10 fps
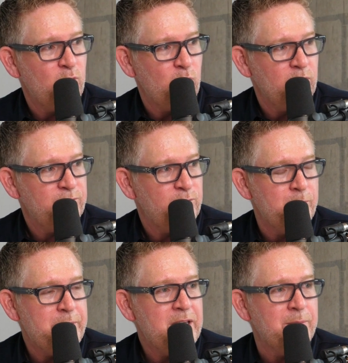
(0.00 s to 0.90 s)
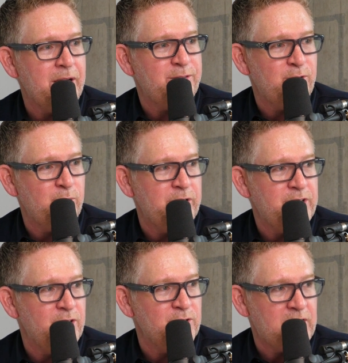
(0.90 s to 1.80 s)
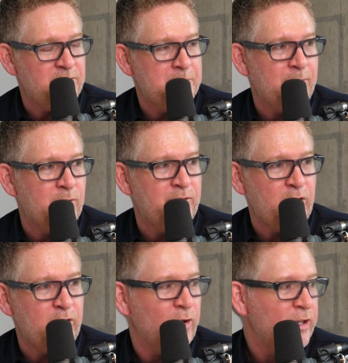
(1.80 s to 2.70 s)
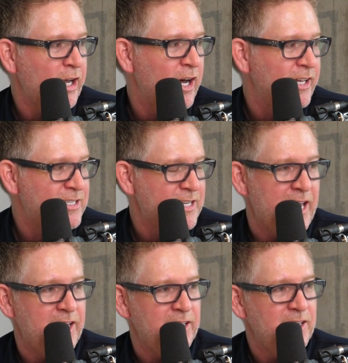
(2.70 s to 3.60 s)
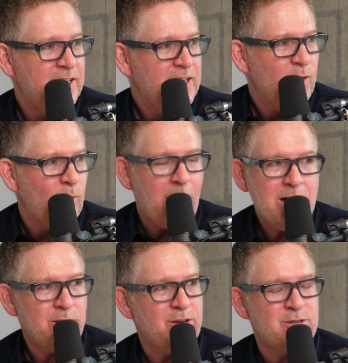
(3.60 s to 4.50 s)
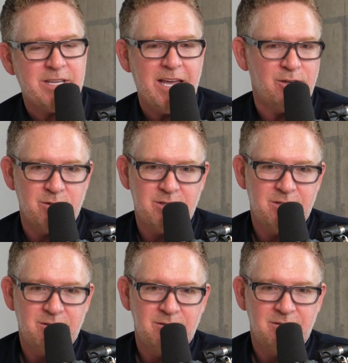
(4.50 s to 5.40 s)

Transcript: for for me in my 31 years, I can remember very early on saying, "Why aren't there standards?